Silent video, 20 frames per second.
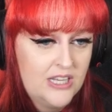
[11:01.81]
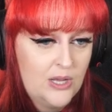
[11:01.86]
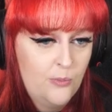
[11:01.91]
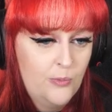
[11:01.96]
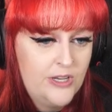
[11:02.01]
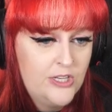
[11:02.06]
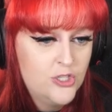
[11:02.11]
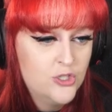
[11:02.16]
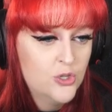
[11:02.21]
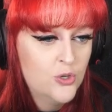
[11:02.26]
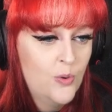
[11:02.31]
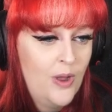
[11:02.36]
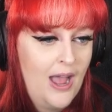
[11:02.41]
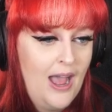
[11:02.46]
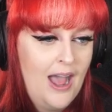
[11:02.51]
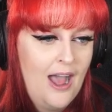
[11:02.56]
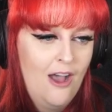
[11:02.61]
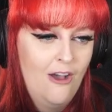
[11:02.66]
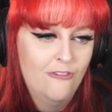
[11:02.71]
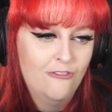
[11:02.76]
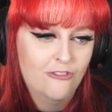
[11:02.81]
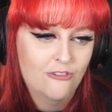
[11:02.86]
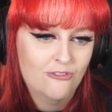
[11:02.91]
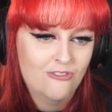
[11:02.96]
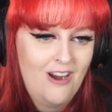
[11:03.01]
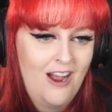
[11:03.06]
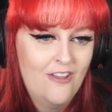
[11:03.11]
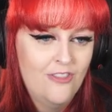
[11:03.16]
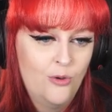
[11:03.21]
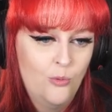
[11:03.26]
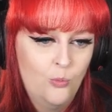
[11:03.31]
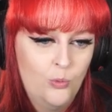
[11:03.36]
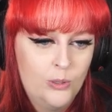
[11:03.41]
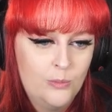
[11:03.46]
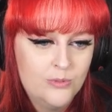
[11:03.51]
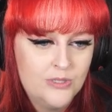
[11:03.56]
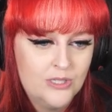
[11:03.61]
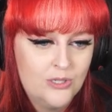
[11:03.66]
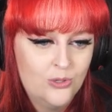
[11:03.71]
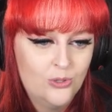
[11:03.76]
And we do have rather
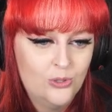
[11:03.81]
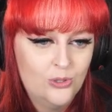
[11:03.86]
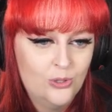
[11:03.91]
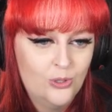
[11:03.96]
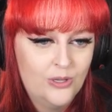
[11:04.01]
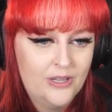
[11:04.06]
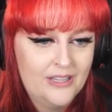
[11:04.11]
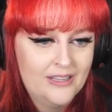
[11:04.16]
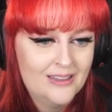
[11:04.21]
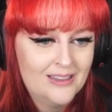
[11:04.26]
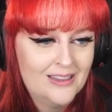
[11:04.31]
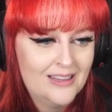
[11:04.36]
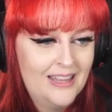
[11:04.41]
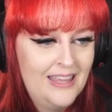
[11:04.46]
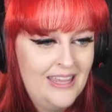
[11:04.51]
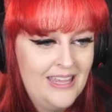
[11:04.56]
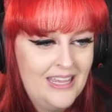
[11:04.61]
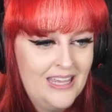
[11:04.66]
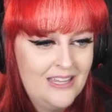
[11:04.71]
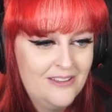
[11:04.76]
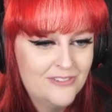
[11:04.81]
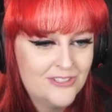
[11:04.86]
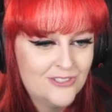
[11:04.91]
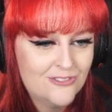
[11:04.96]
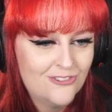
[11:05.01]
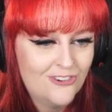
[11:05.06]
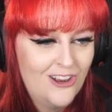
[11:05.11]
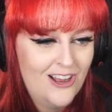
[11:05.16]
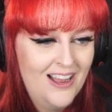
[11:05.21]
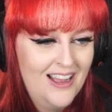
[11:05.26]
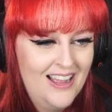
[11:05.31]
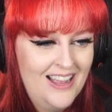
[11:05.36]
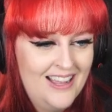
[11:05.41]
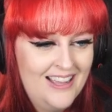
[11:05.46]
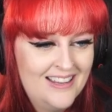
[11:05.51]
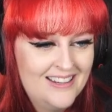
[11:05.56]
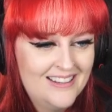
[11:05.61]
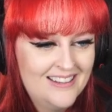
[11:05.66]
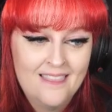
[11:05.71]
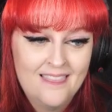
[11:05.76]
whimsical looking leaves,
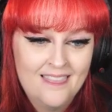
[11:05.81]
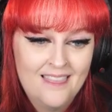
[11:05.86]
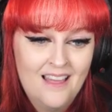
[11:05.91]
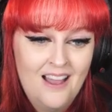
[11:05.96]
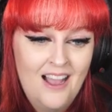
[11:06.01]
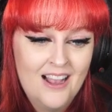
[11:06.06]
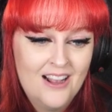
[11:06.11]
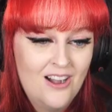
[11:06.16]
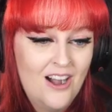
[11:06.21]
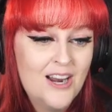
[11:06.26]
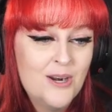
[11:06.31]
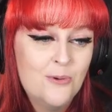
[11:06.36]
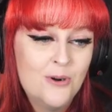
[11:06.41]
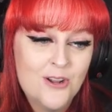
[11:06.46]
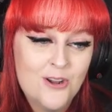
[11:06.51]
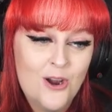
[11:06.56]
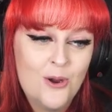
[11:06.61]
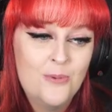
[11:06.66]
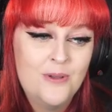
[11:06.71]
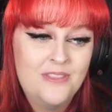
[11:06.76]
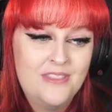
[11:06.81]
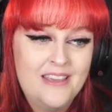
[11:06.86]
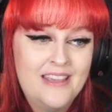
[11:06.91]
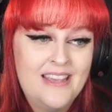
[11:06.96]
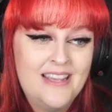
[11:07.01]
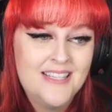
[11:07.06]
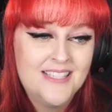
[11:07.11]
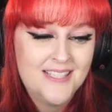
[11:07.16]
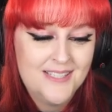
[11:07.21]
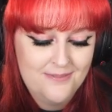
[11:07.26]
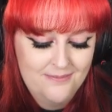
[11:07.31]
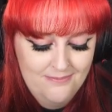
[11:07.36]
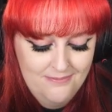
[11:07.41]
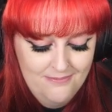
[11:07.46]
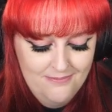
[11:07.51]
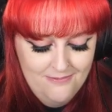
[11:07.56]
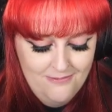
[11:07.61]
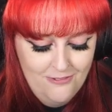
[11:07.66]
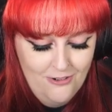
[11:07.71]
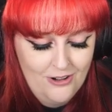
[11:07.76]
right? I kind of want to go with these
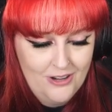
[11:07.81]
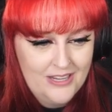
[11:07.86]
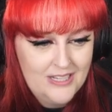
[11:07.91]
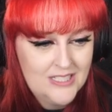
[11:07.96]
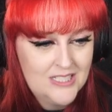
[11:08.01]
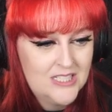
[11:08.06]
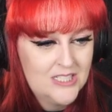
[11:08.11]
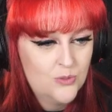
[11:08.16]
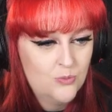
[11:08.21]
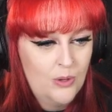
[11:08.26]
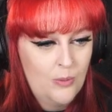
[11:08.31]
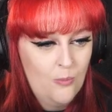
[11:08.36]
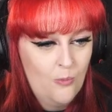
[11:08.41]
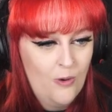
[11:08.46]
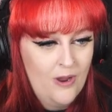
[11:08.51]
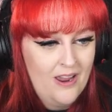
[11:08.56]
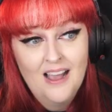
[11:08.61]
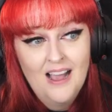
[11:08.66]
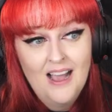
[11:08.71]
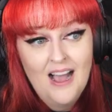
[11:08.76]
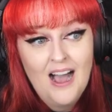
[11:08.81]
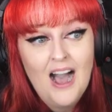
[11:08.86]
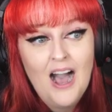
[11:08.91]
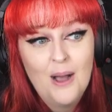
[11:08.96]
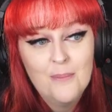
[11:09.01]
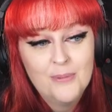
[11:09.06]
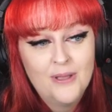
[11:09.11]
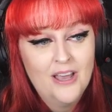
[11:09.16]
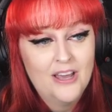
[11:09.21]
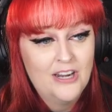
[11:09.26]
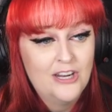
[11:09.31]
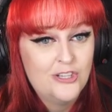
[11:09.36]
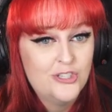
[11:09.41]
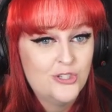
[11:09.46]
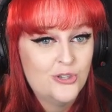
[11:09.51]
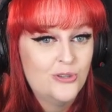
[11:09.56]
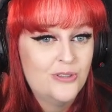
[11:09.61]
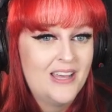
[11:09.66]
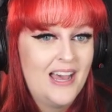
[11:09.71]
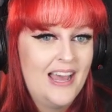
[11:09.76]
for his swimwear. I'm gonna do that.